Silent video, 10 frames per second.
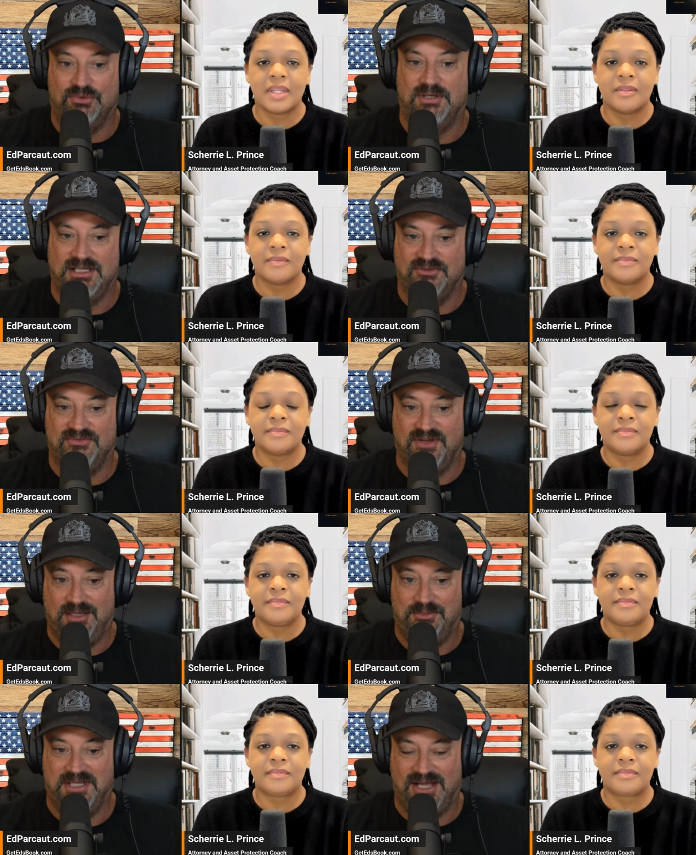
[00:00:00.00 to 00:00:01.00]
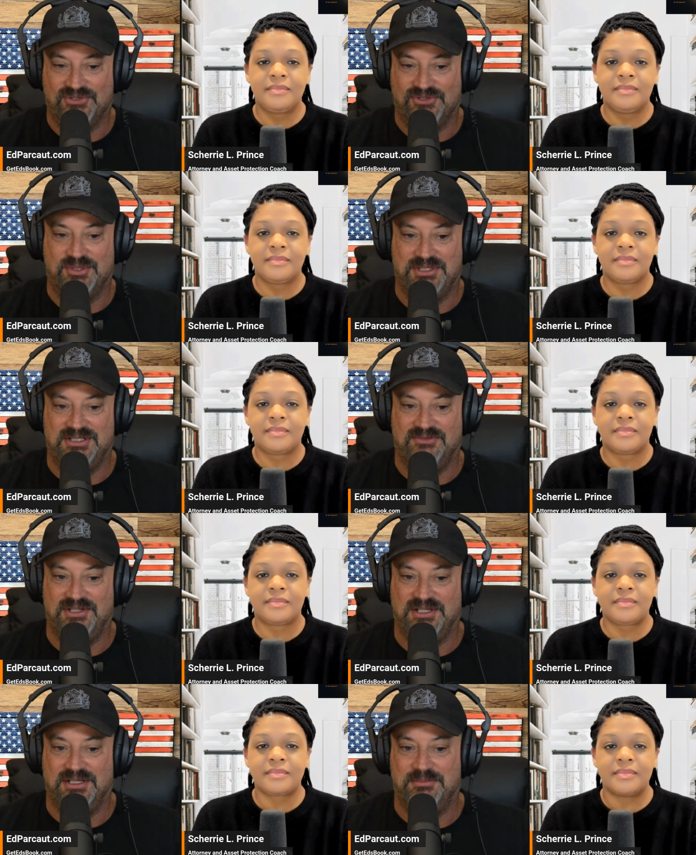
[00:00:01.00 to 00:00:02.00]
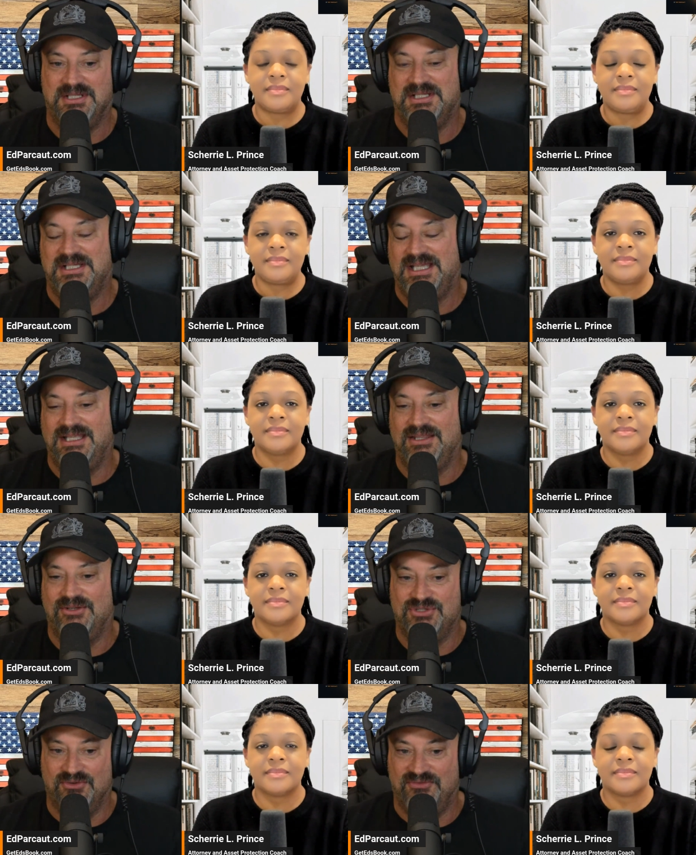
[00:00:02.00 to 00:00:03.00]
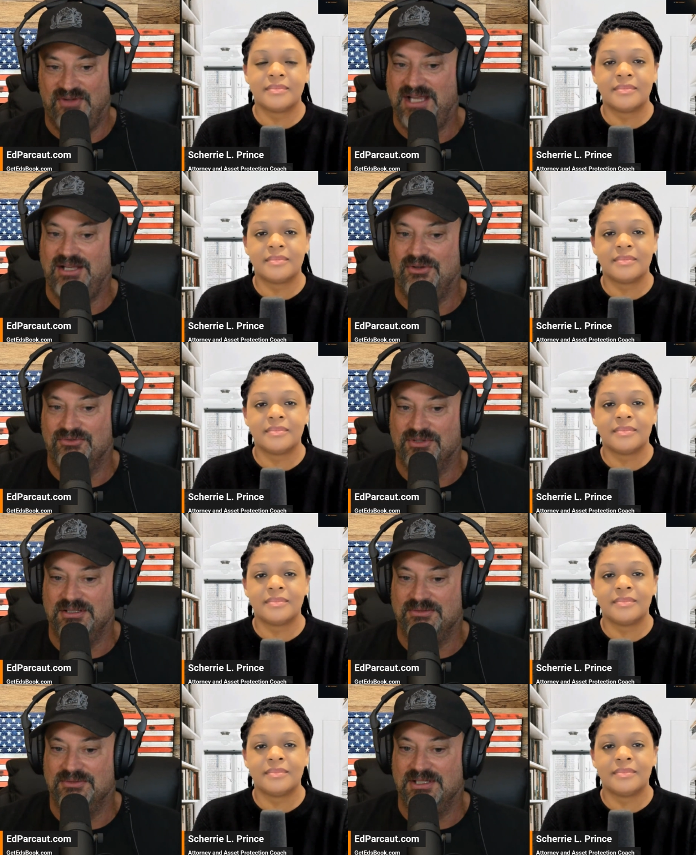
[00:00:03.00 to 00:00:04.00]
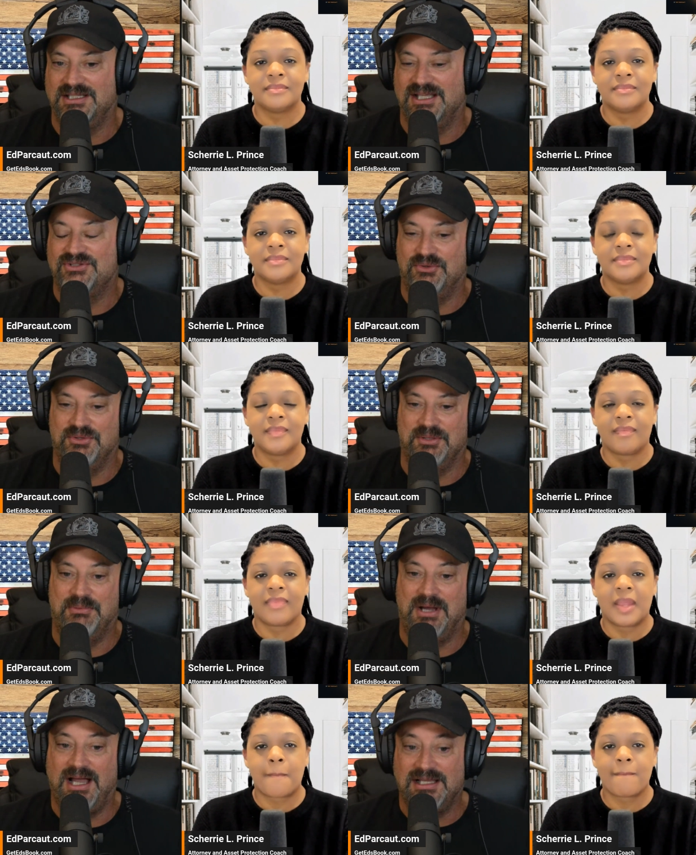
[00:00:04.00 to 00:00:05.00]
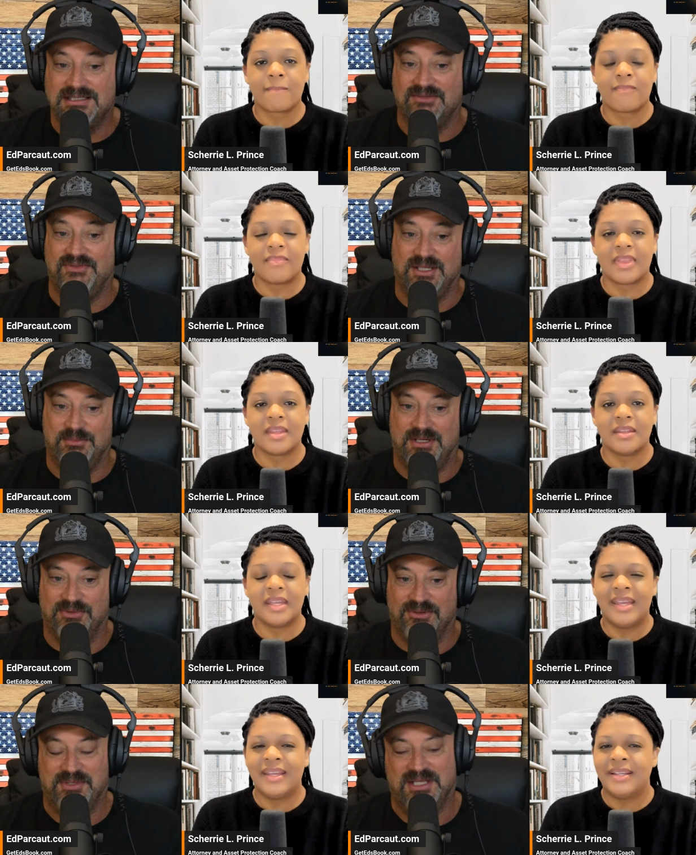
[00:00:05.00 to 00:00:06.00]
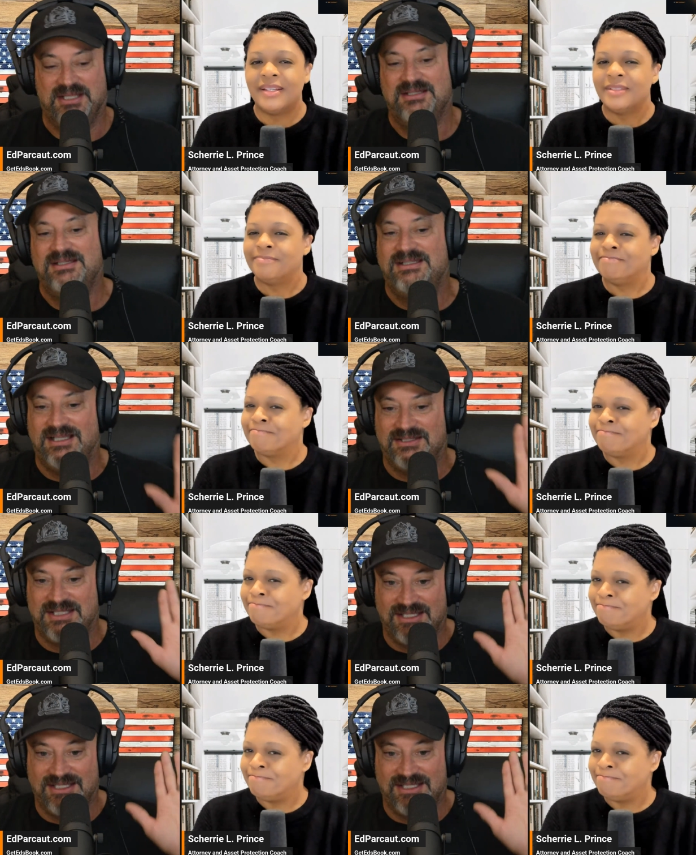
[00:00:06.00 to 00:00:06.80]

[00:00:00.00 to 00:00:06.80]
Speaker 1: and your family how it's going to be divvied up, and there's no fighting over it. Right. That's the only positive thing about probate. Not that it's